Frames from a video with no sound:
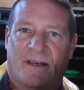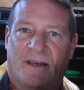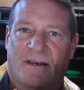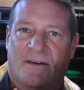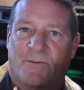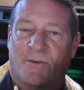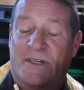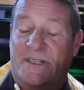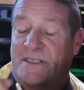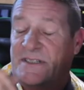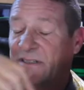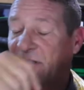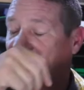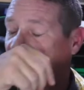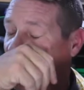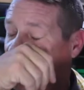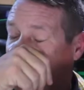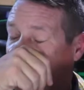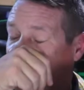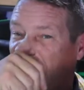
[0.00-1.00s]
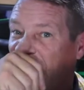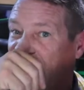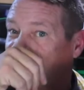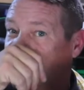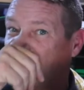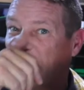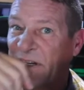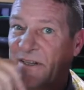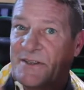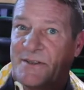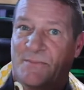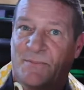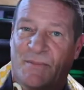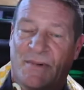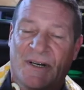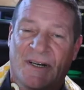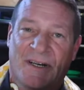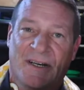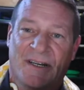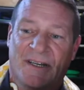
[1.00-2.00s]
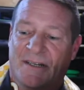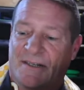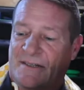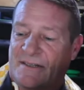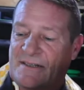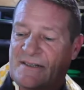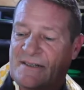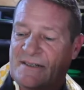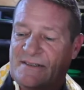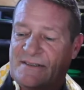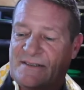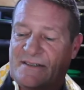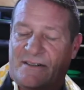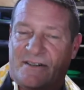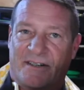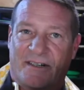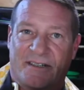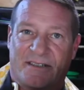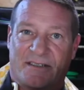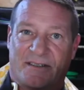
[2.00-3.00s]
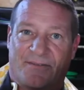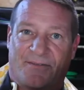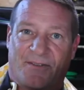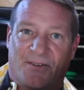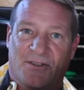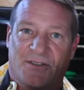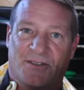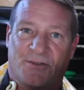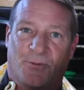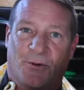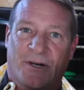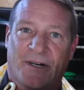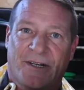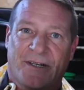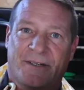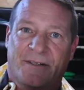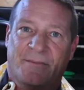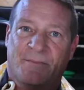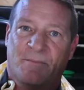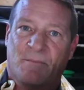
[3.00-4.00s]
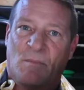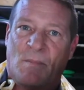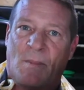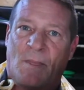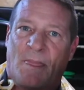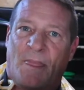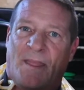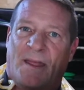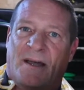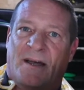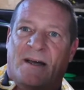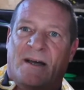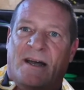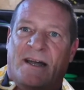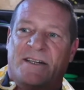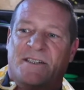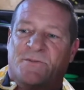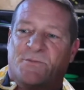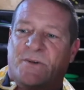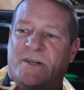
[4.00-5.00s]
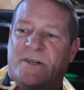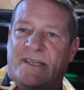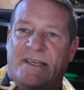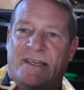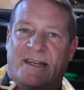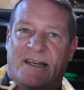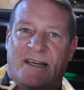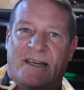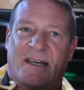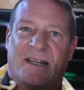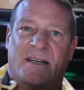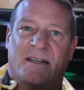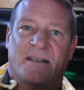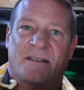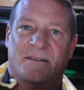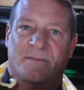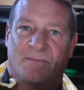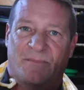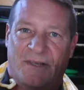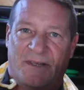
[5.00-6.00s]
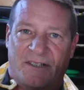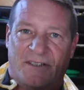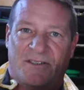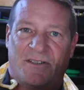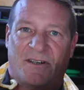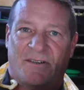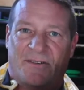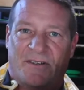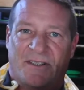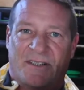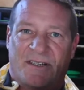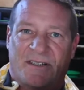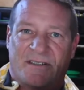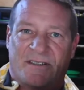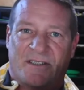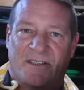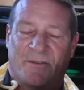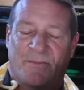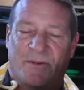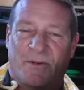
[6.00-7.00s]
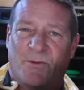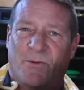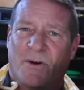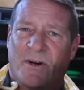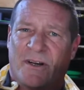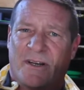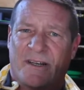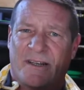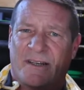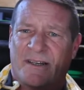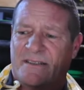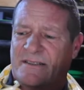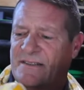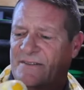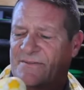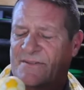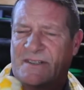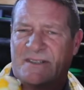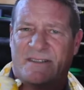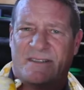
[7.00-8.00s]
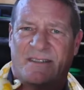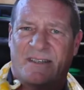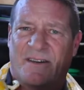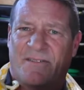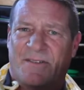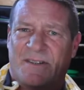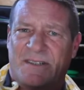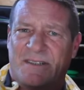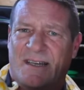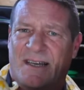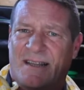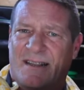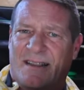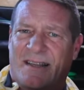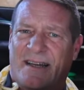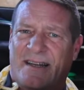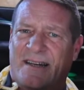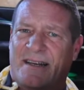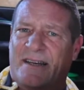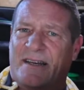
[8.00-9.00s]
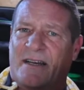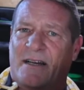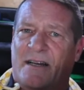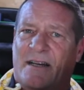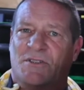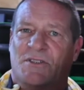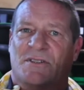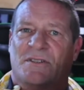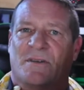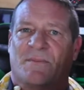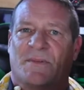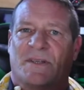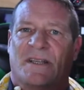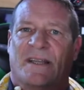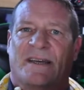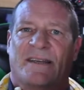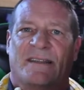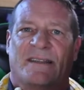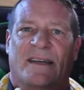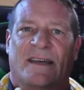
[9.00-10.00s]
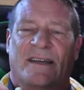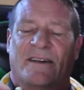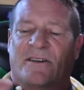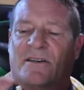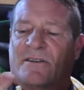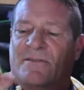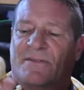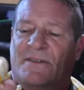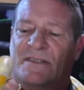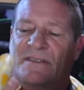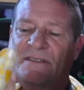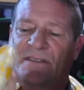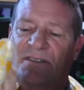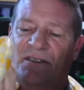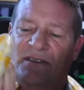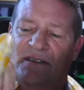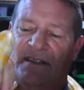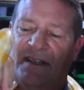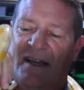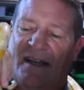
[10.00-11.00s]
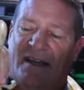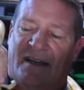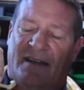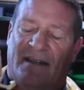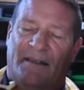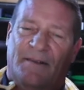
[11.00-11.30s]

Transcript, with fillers: which I'm fine with, but considering it's the first one, uh, I just want to get on, make sure everything's going to be working because if it's if it's got a lot of hiccups or something like that, or if it's just not,